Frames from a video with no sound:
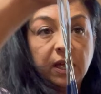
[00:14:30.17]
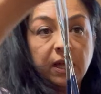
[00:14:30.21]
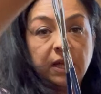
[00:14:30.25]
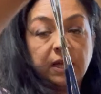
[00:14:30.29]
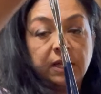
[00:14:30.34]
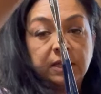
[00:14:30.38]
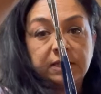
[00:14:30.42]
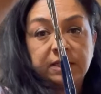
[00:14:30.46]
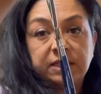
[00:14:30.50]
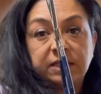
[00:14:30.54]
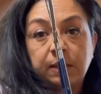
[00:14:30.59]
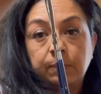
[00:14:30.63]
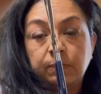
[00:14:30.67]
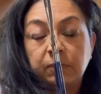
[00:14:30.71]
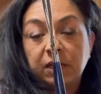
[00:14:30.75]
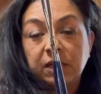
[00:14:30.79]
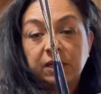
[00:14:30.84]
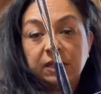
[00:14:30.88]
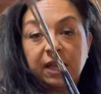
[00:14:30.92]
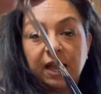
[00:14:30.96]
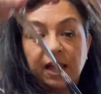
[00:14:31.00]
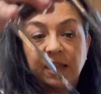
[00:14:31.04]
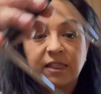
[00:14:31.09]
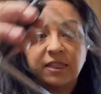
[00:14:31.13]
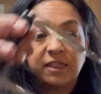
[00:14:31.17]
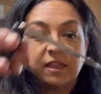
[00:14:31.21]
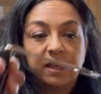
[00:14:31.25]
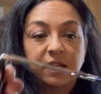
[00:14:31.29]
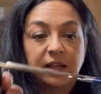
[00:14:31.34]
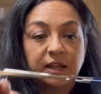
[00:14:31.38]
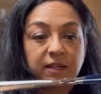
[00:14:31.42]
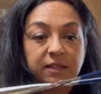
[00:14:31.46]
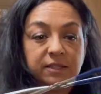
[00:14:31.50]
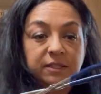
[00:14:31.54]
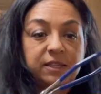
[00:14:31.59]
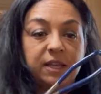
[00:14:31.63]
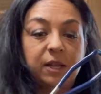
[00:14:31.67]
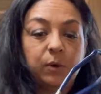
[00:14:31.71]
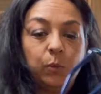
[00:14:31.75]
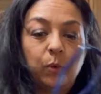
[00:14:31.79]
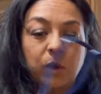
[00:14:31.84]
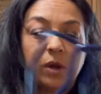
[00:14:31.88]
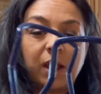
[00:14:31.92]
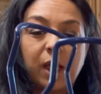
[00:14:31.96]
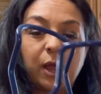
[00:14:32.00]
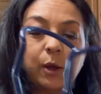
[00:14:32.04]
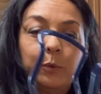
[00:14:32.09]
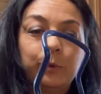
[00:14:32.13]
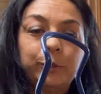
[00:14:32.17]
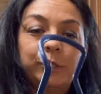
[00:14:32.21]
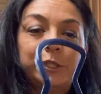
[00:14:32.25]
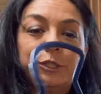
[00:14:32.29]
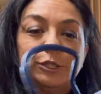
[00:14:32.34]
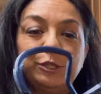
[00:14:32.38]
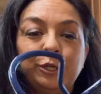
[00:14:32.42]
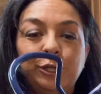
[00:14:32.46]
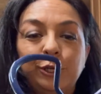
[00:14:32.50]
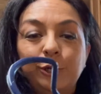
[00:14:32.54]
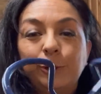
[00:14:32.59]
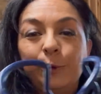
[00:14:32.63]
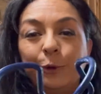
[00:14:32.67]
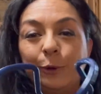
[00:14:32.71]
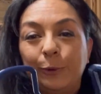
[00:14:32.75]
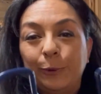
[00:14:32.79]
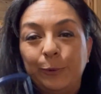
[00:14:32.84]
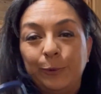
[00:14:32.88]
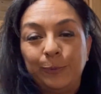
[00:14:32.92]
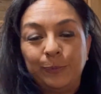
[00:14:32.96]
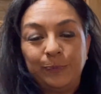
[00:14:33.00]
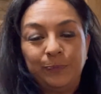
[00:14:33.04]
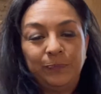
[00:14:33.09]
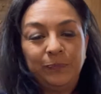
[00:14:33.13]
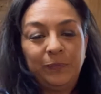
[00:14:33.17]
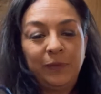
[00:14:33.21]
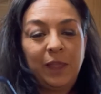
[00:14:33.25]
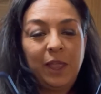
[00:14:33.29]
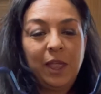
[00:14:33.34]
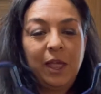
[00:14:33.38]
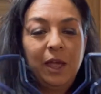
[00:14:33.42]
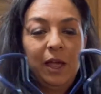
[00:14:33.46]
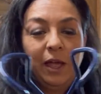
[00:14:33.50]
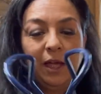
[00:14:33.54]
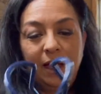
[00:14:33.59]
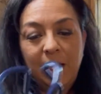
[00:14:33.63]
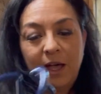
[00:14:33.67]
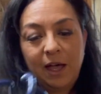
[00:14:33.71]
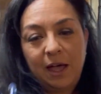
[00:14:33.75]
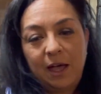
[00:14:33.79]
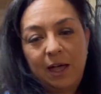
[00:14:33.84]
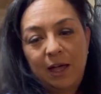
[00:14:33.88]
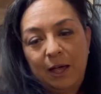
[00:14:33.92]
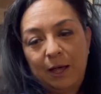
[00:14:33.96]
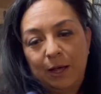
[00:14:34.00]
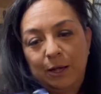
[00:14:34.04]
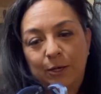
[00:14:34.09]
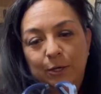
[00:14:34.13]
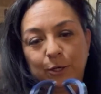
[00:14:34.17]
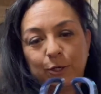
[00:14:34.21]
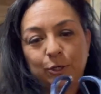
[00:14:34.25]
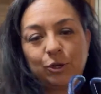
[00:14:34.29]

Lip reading: something like this, and when I was new, I